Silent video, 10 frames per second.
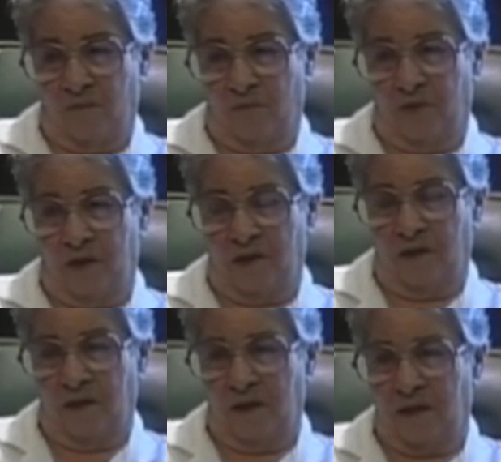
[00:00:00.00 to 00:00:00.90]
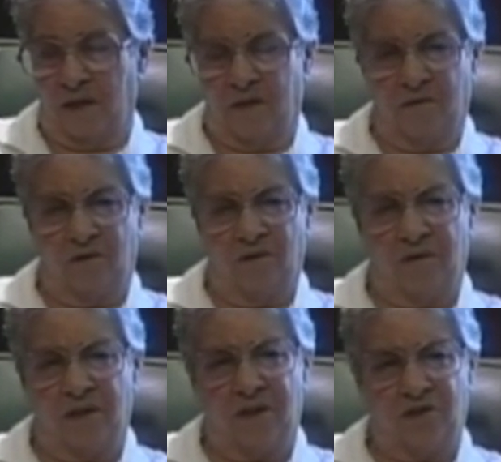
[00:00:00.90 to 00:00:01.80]
Well, I don't know. I
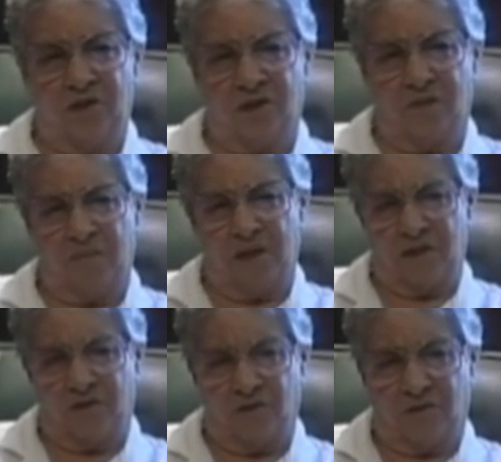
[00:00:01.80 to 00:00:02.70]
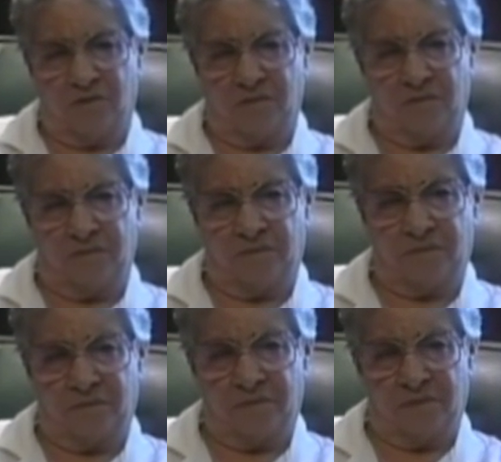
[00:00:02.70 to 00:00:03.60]
think it just come natural.
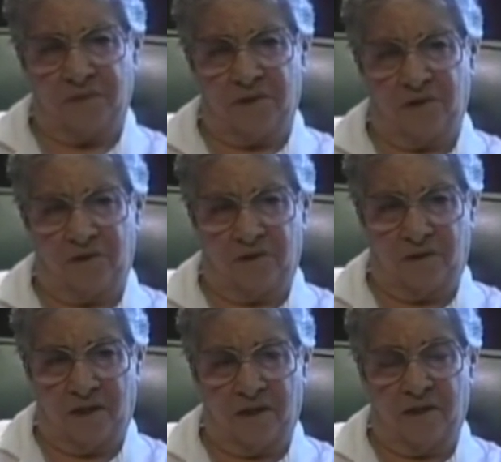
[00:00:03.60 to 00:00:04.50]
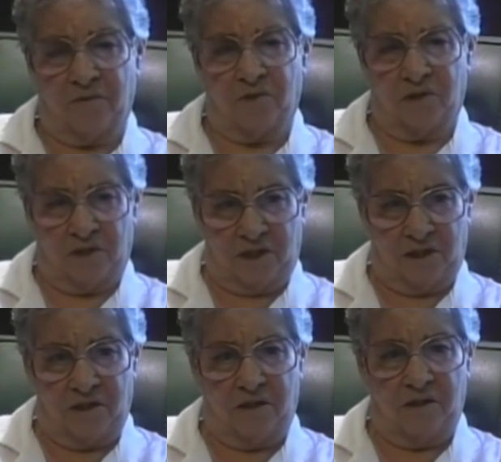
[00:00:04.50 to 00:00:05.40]
Just like it was a
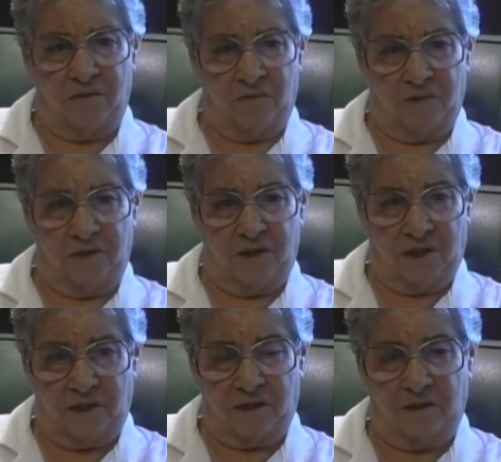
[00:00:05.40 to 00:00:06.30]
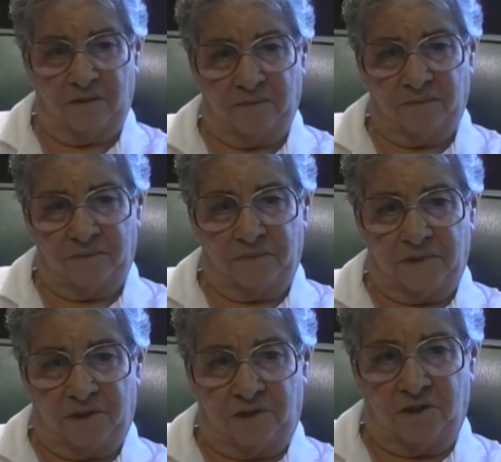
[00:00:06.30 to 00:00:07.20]
need that we needed.
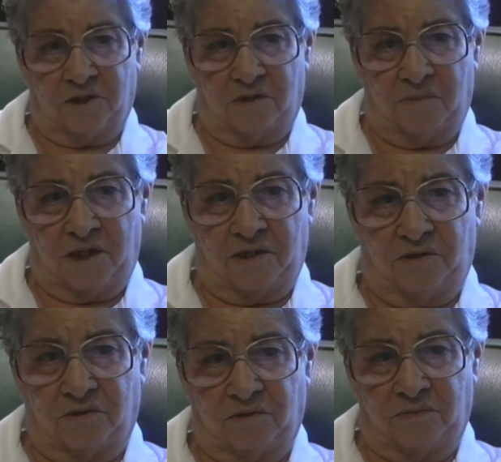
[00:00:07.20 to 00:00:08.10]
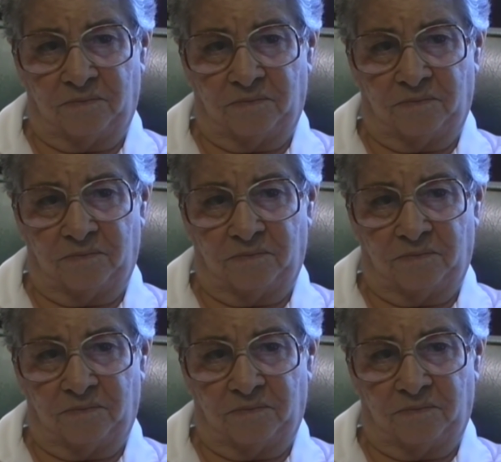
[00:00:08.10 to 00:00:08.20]
It just come natural.